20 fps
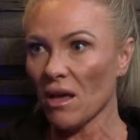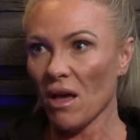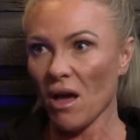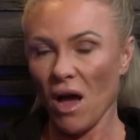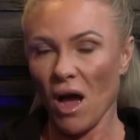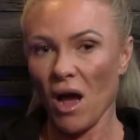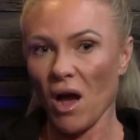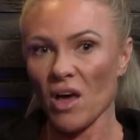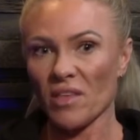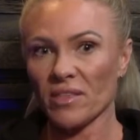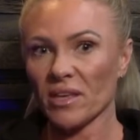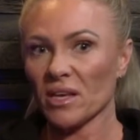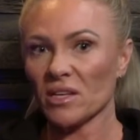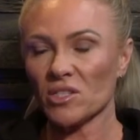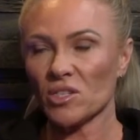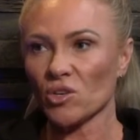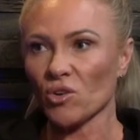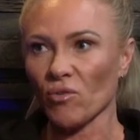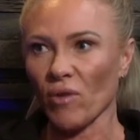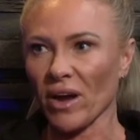I think
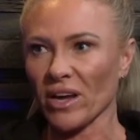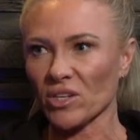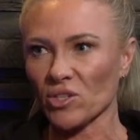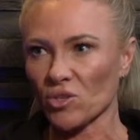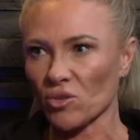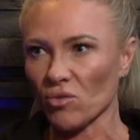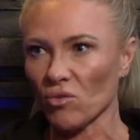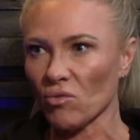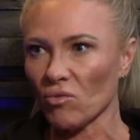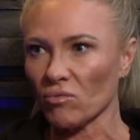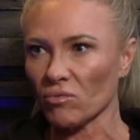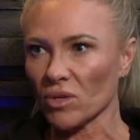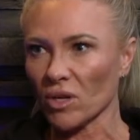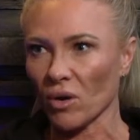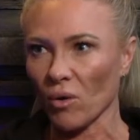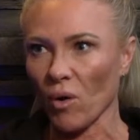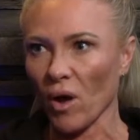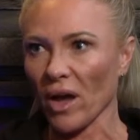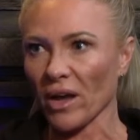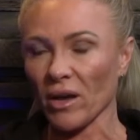it's a great tool. You
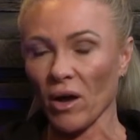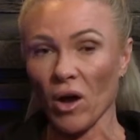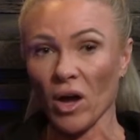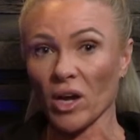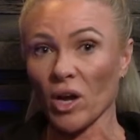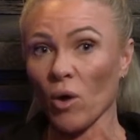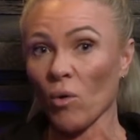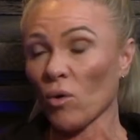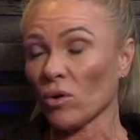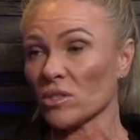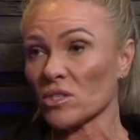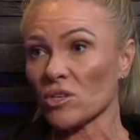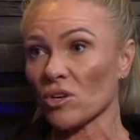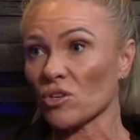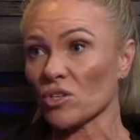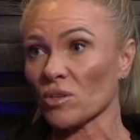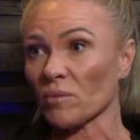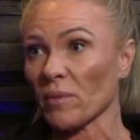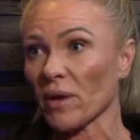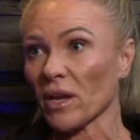know, I go on
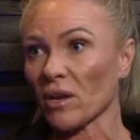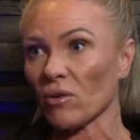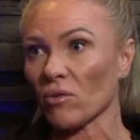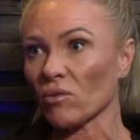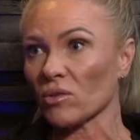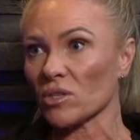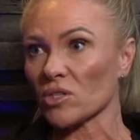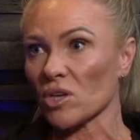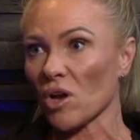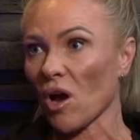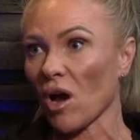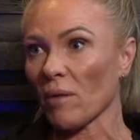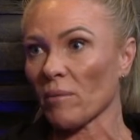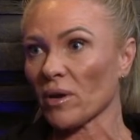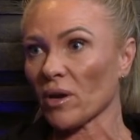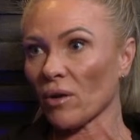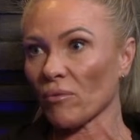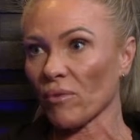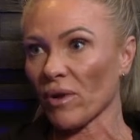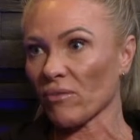social media all the time
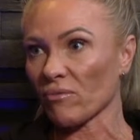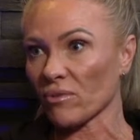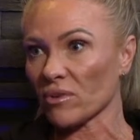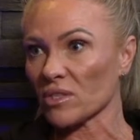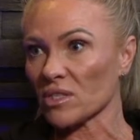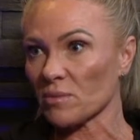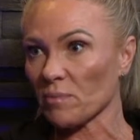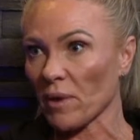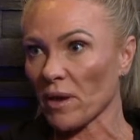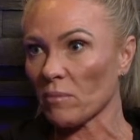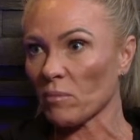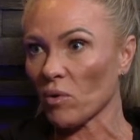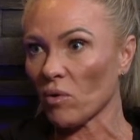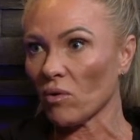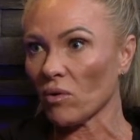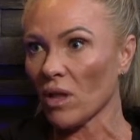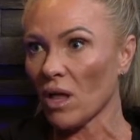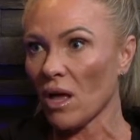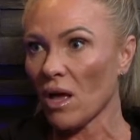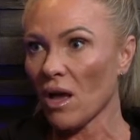and I reference
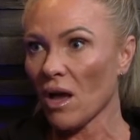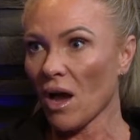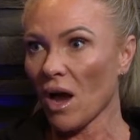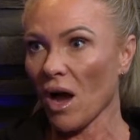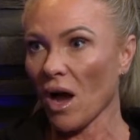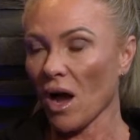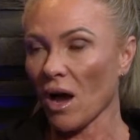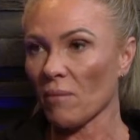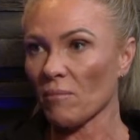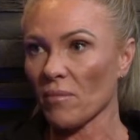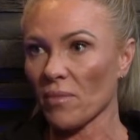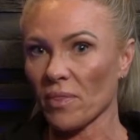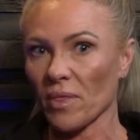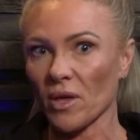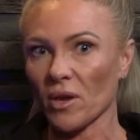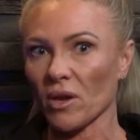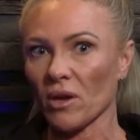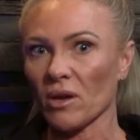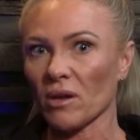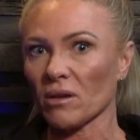people
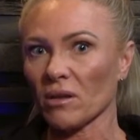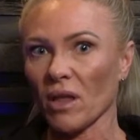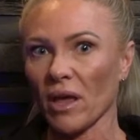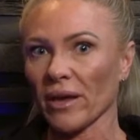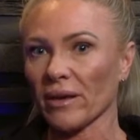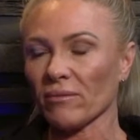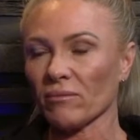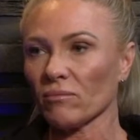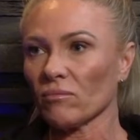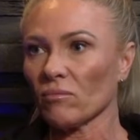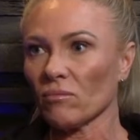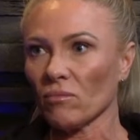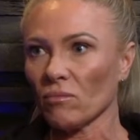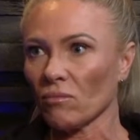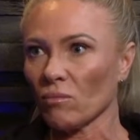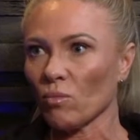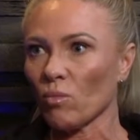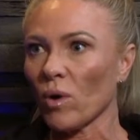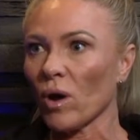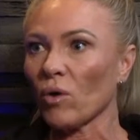that are like
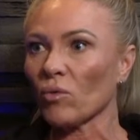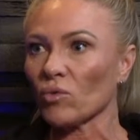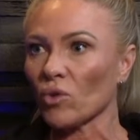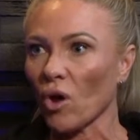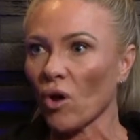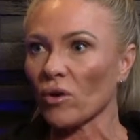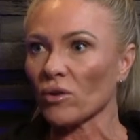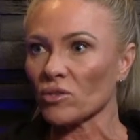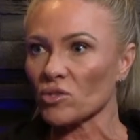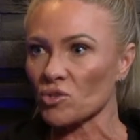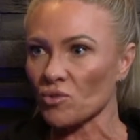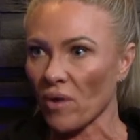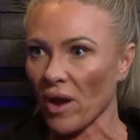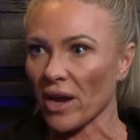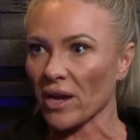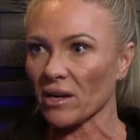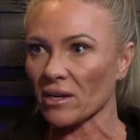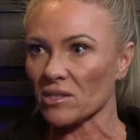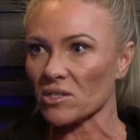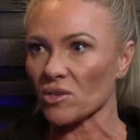well-known
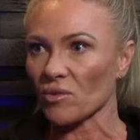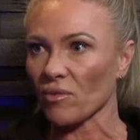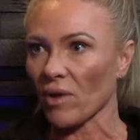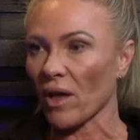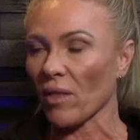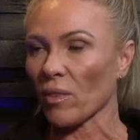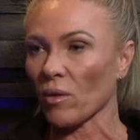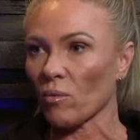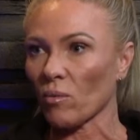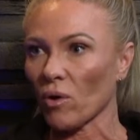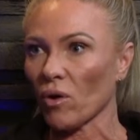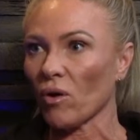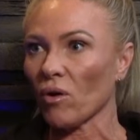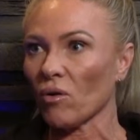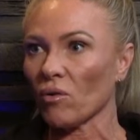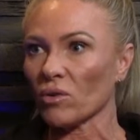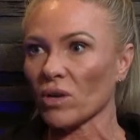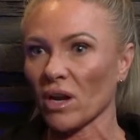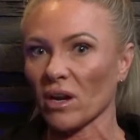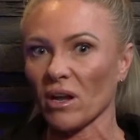trainers around the
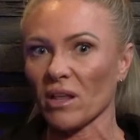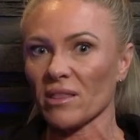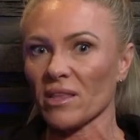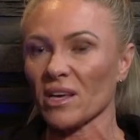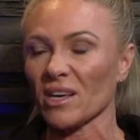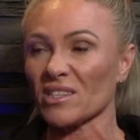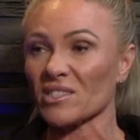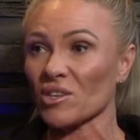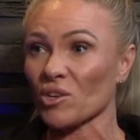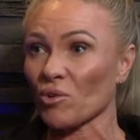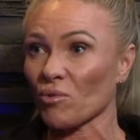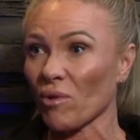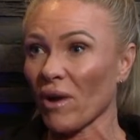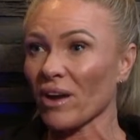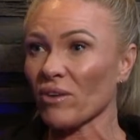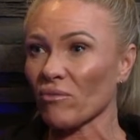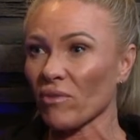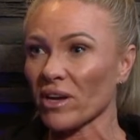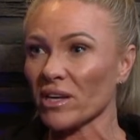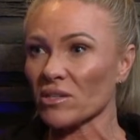world, and I think it's a
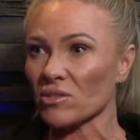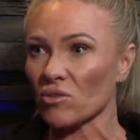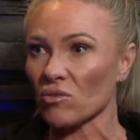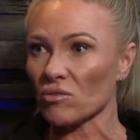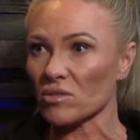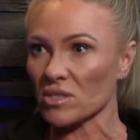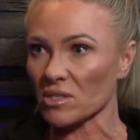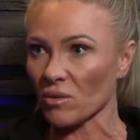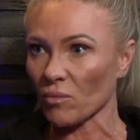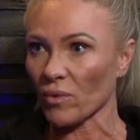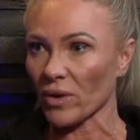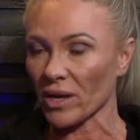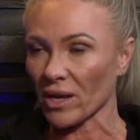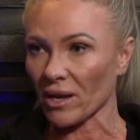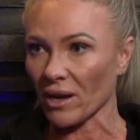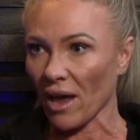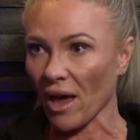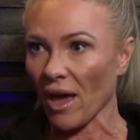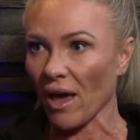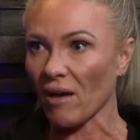great resource that we
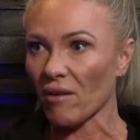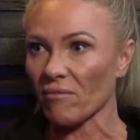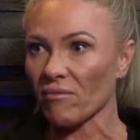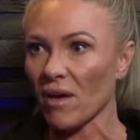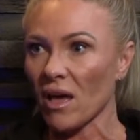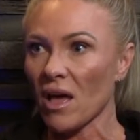can have.